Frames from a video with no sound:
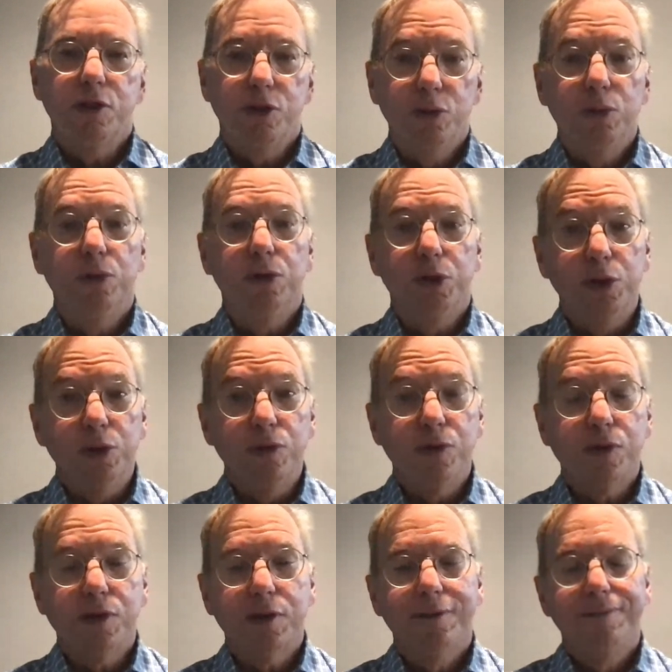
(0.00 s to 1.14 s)
is dual
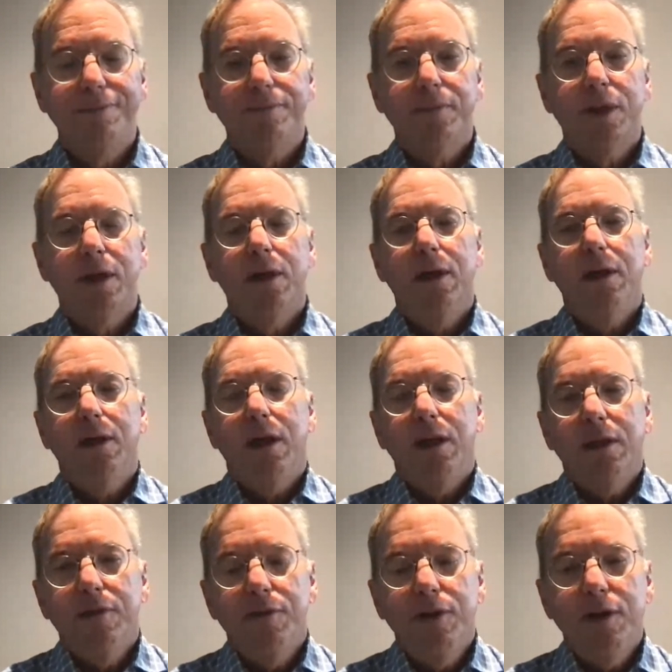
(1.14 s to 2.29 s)
use.
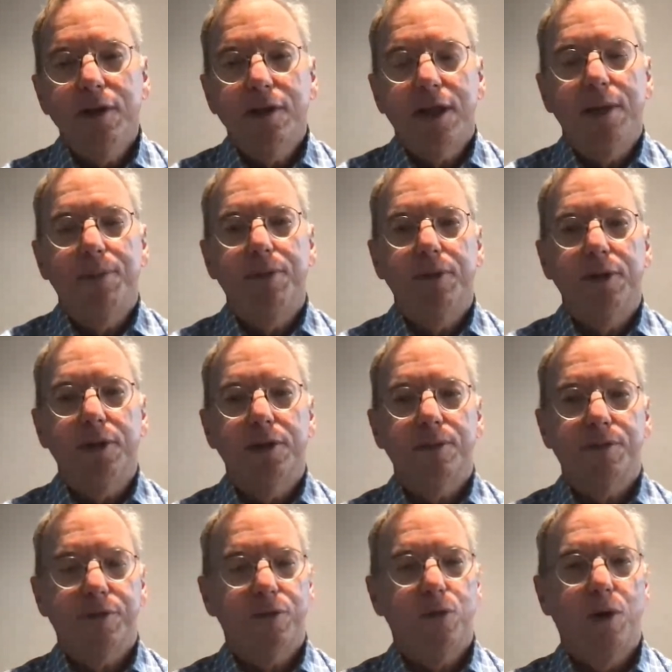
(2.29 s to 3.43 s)
I'll give you an example in
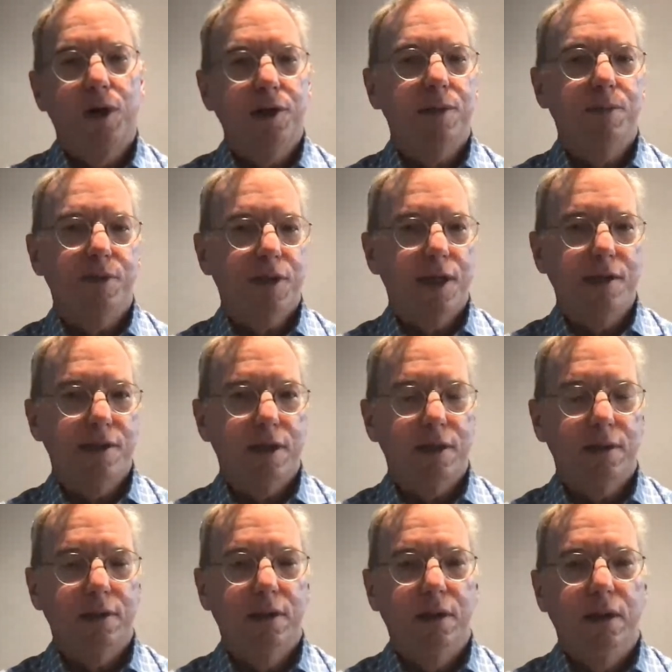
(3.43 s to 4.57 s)
terms of quantum
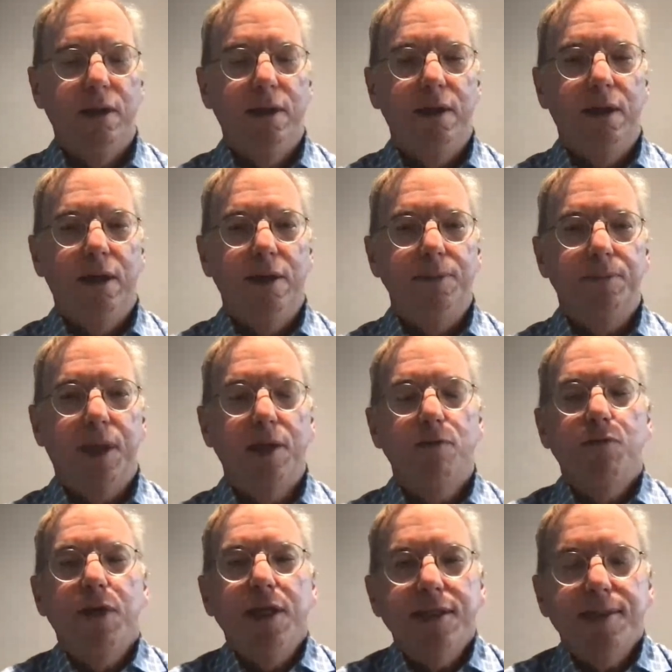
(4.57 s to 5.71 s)
sensing. A
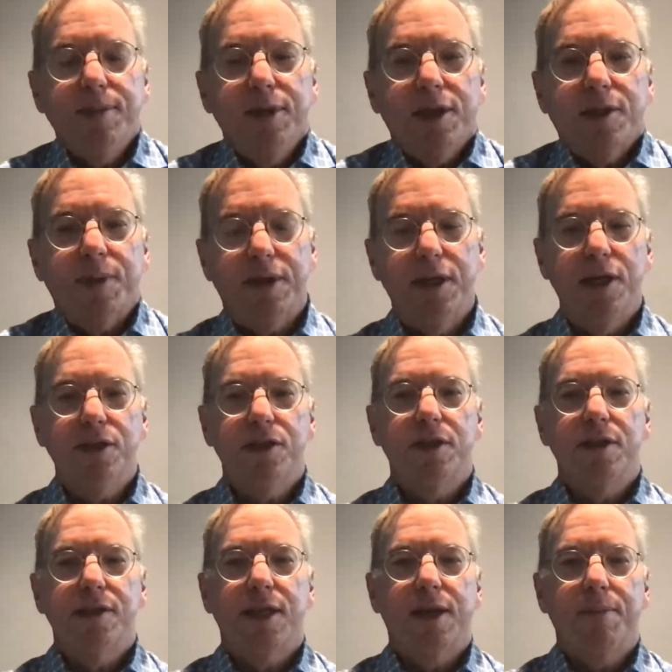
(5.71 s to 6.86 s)
reasonable
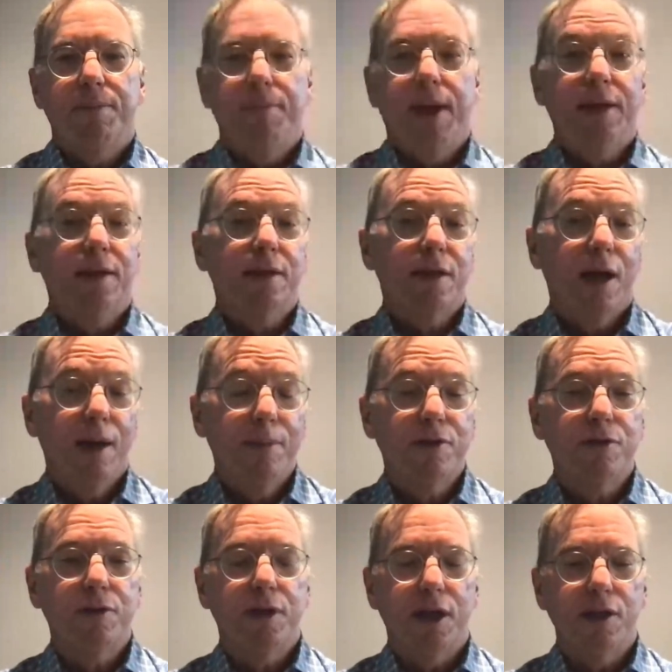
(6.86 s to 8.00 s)
expectation is that
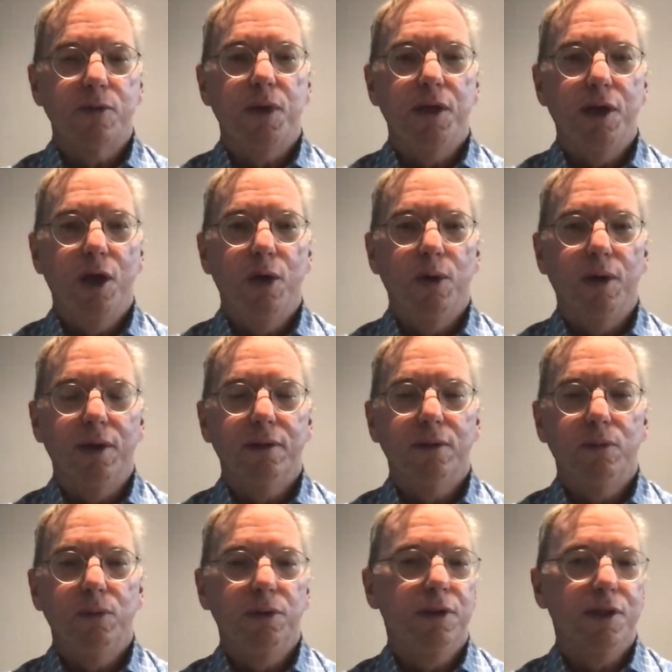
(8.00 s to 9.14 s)
magnetometry as we know it
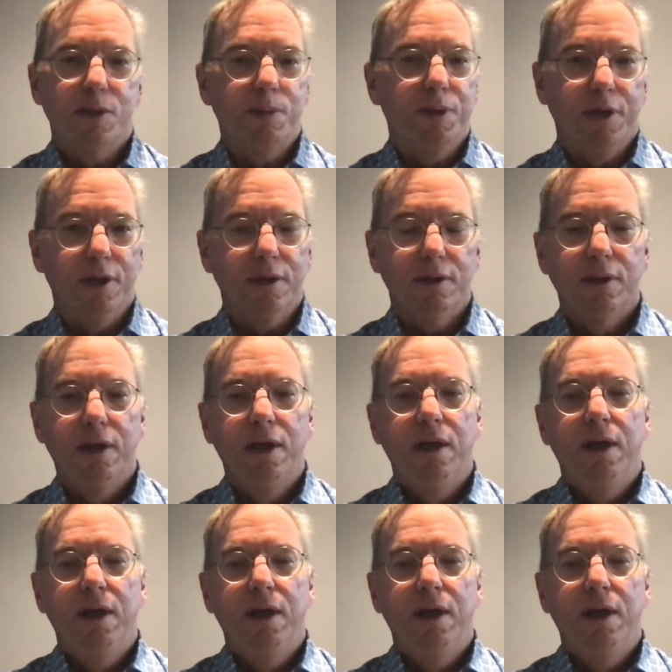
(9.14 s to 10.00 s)
will disappear.